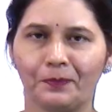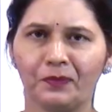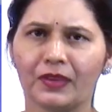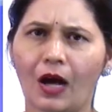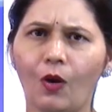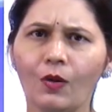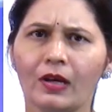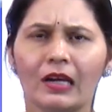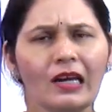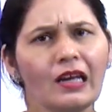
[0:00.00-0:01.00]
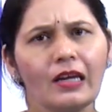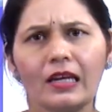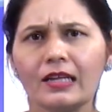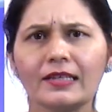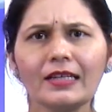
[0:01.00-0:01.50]
Now,
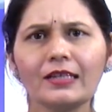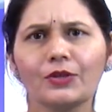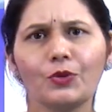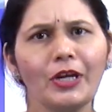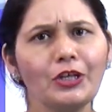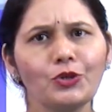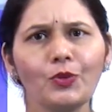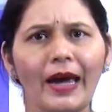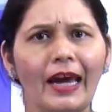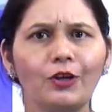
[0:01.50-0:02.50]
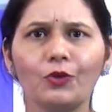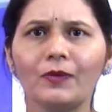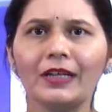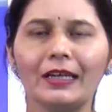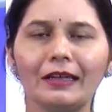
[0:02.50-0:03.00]
is it going to end over
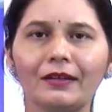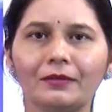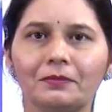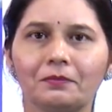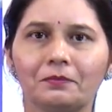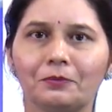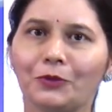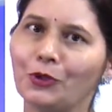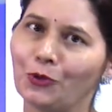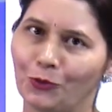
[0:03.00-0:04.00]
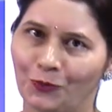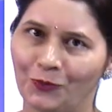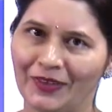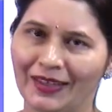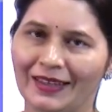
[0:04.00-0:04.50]
here? No.
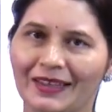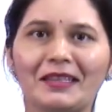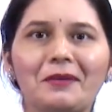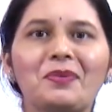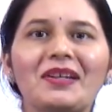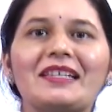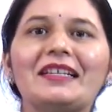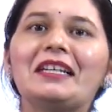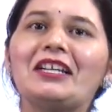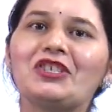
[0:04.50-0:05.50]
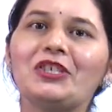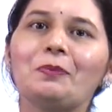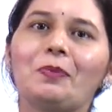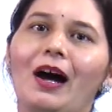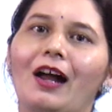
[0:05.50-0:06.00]
The presentation
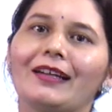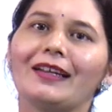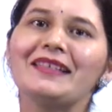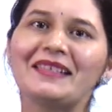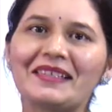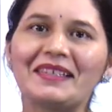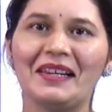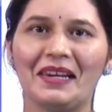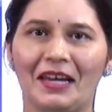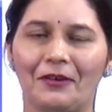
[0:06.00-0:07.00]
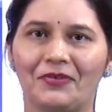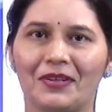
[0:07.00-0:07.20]
part is still left,